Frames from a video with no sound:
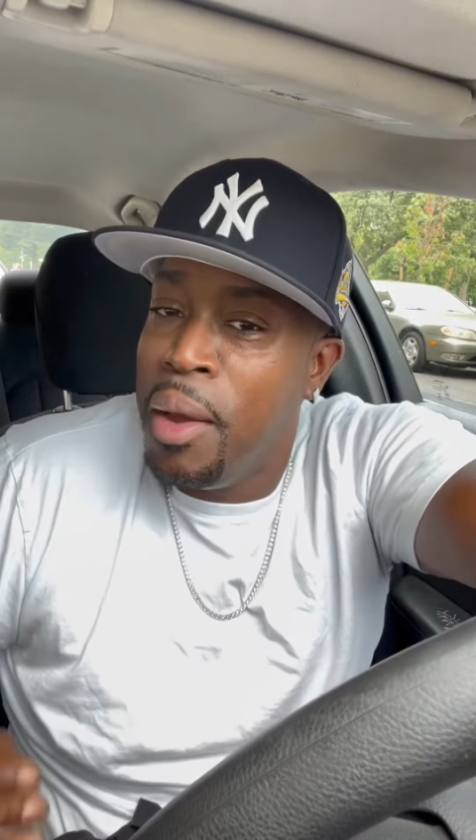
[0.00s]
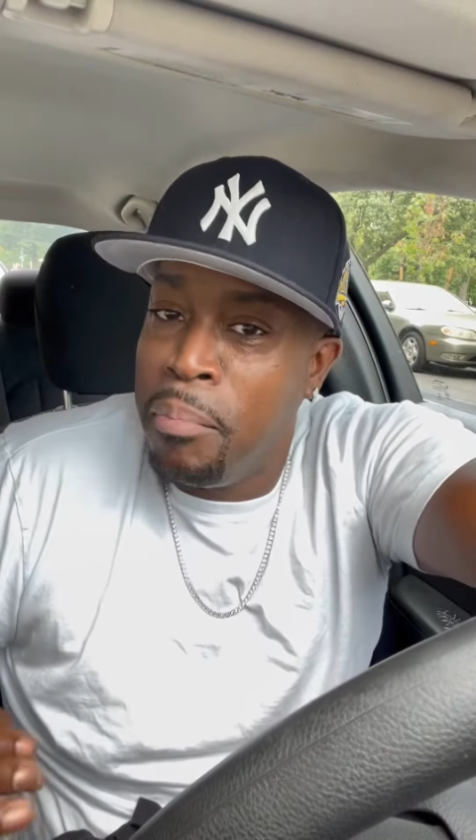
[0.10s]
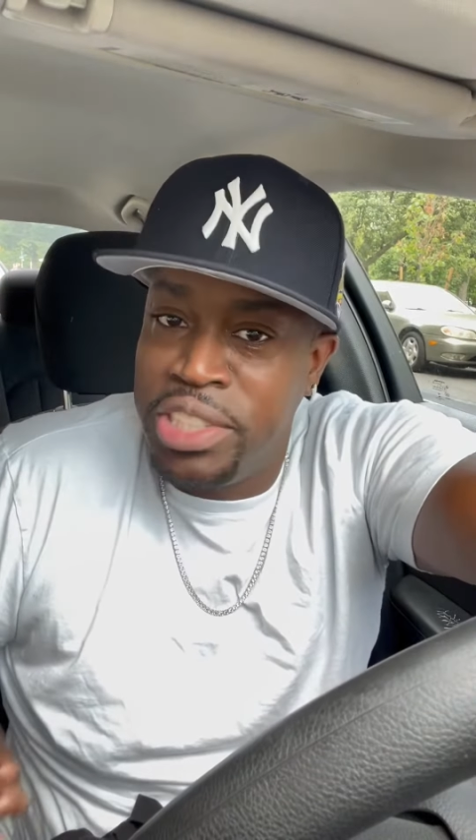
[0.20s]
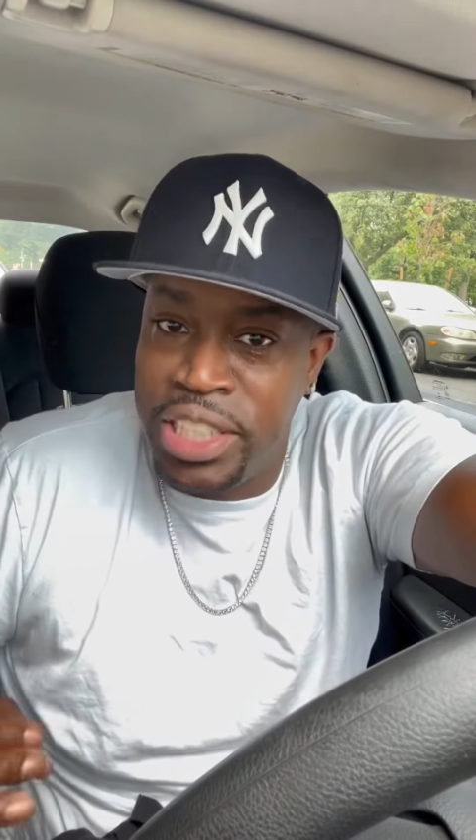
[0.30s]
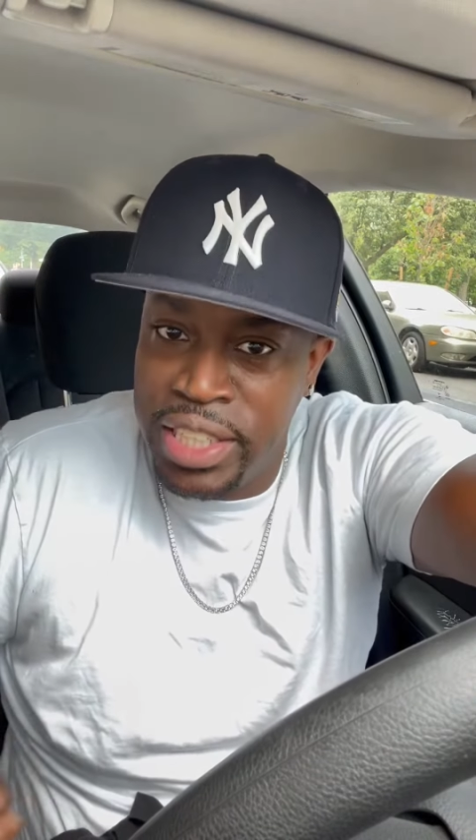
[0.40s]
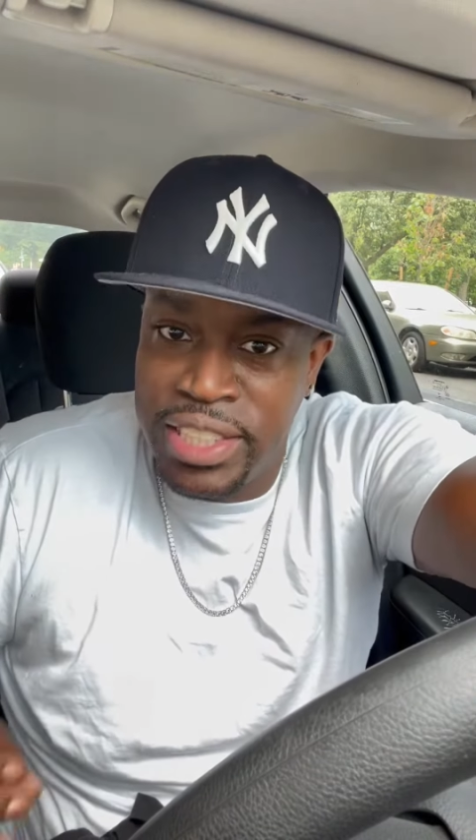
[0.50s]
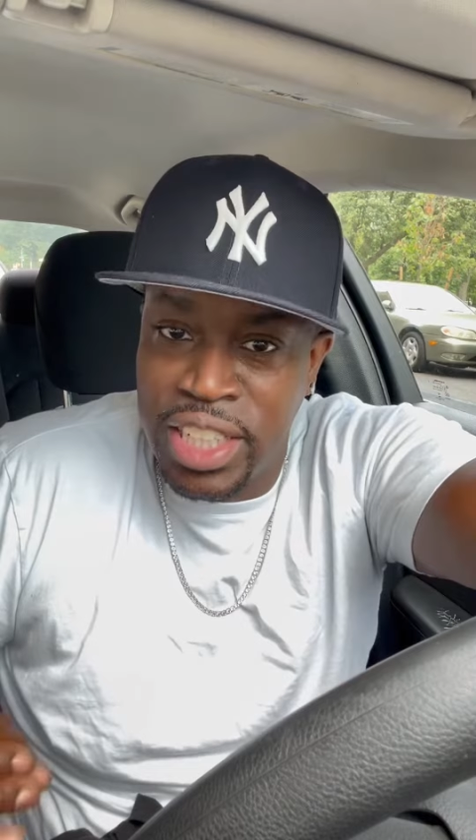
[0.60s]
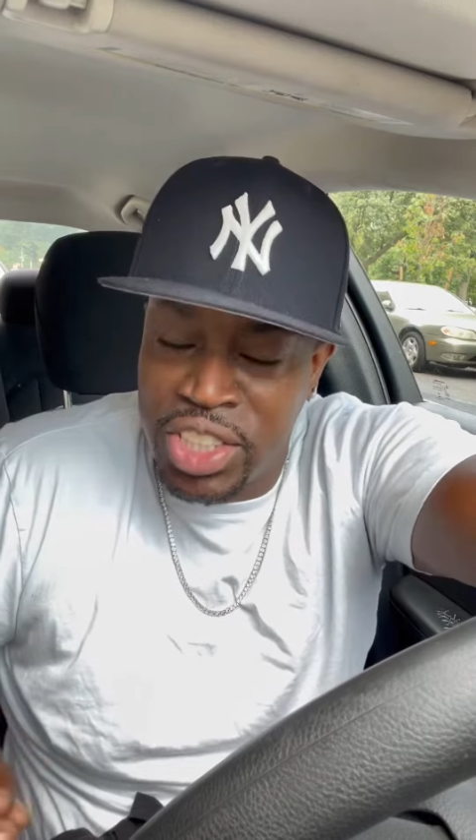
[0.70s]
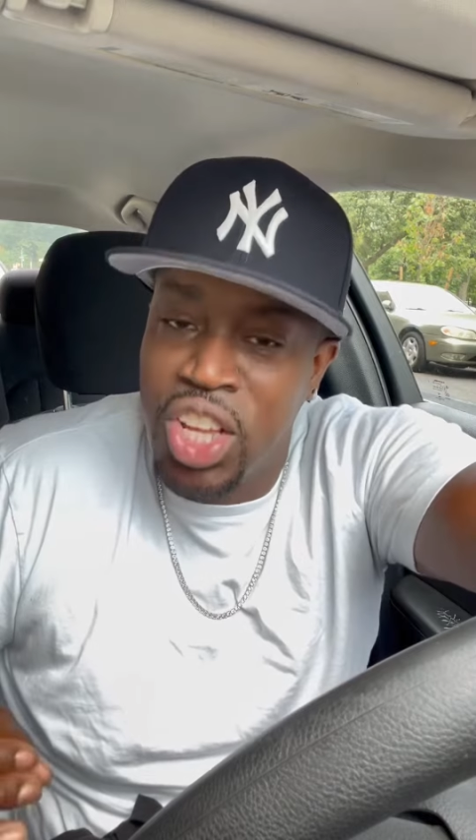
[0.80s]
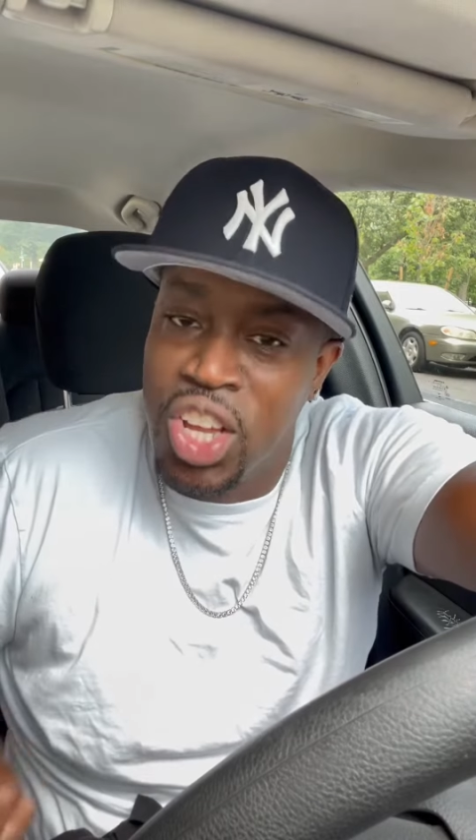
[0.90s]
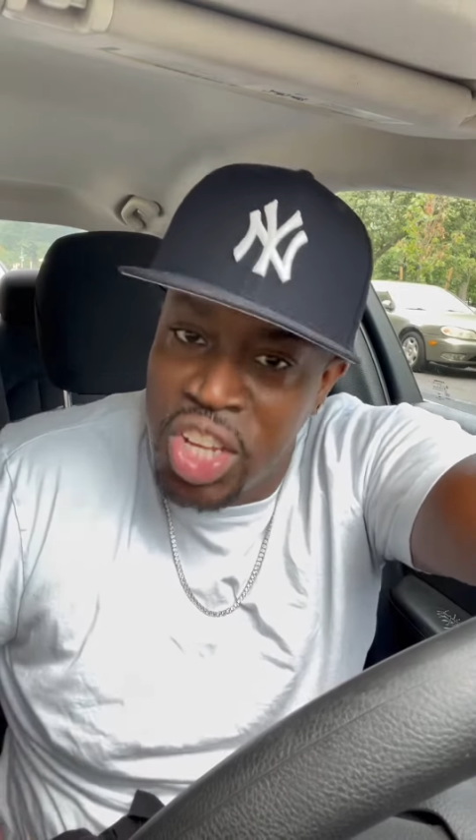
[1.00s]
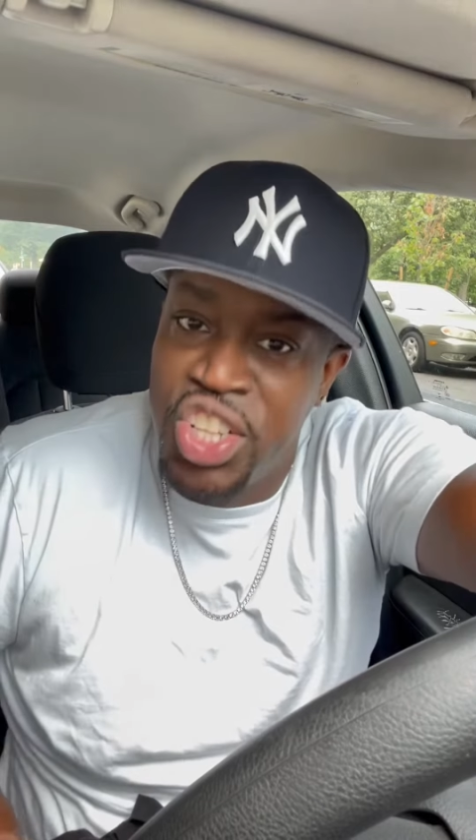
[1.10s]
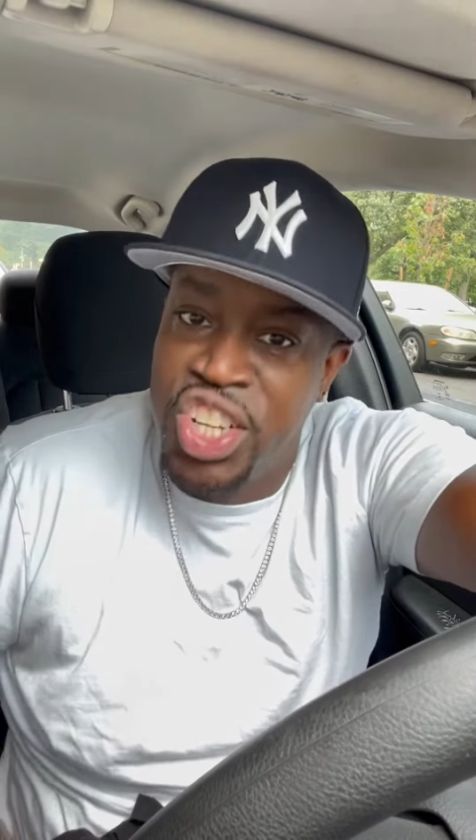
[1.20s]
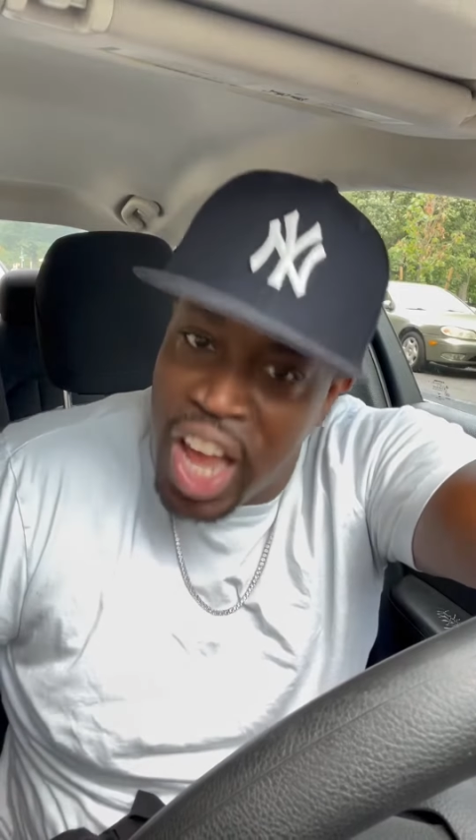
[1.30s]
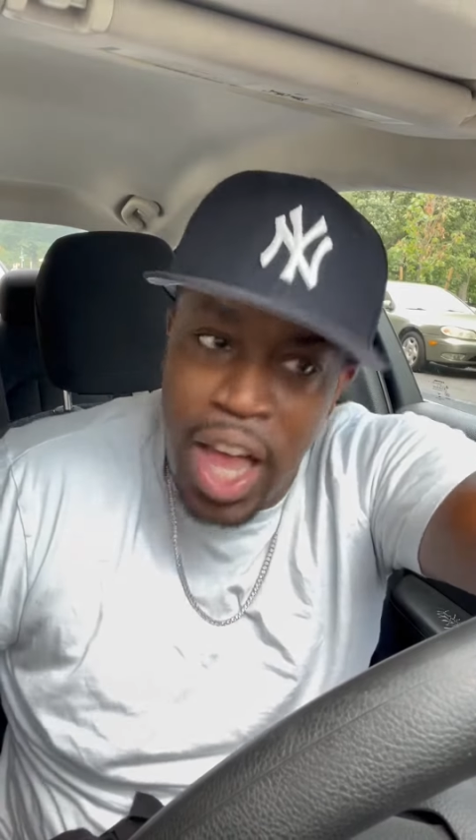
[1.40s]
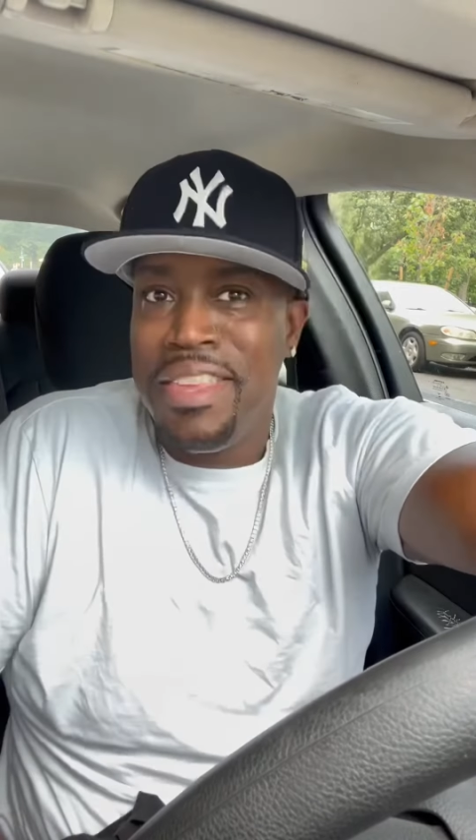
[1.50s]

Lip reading: but she did such a good job.